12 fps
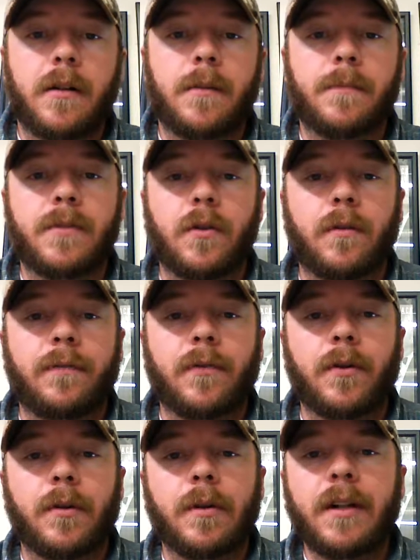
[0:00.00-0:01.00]
So
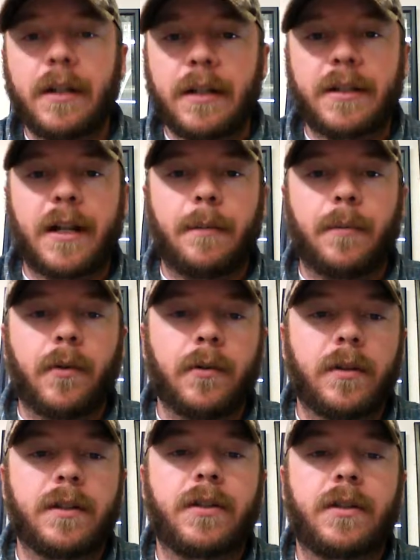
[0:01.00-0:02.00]
for an example,
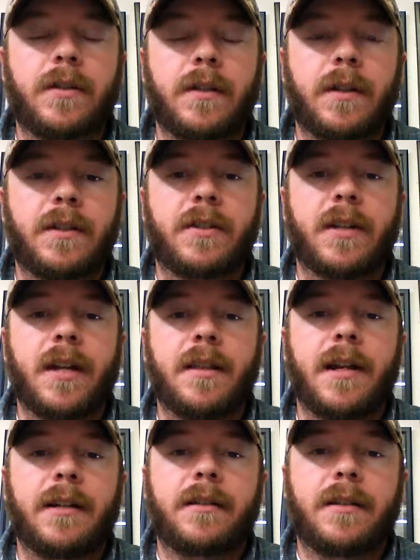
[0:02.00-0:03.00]
let's say
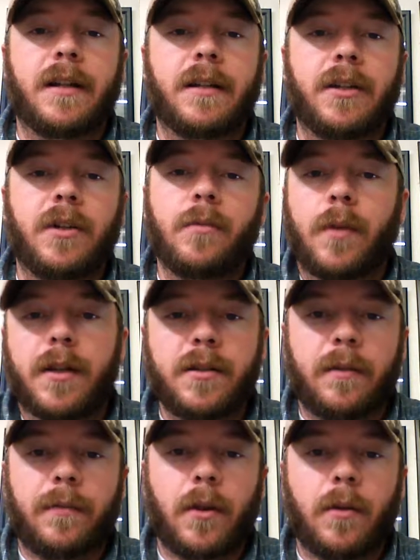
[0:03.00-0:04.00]
that you
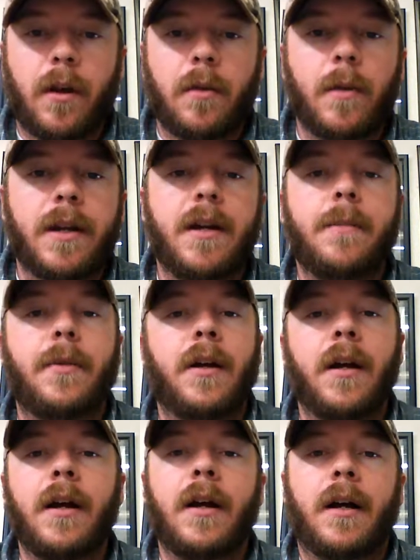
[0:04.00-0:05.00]
raise the float all the way up,
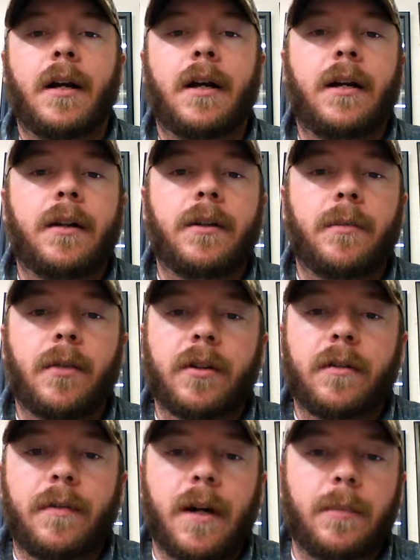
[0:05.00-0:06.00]
you
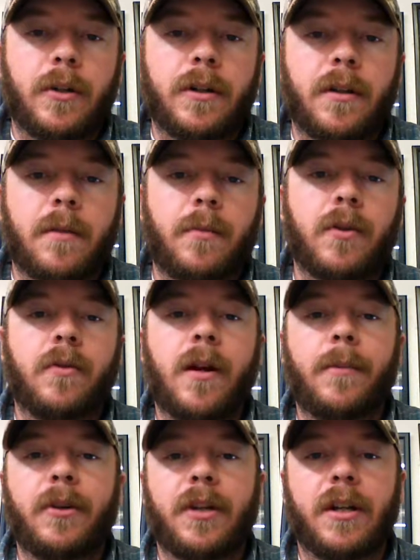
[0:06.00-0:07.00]
plug the fiber into the
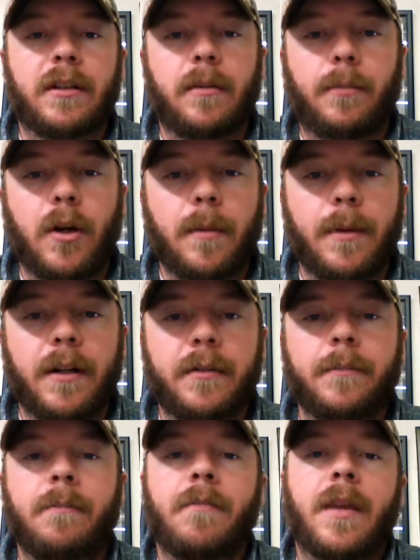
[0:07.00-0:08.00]
programmer, you hit the bar
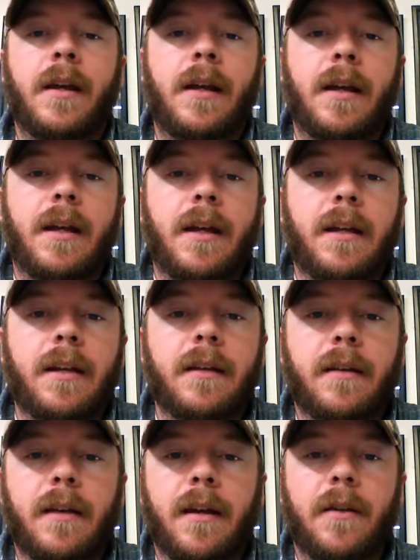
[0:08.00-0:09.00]
button, and
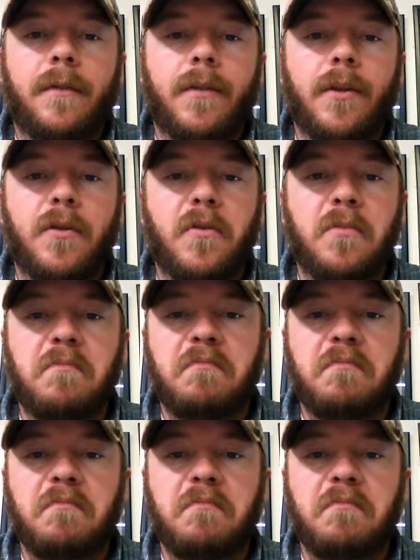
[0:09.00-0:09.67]
it gave you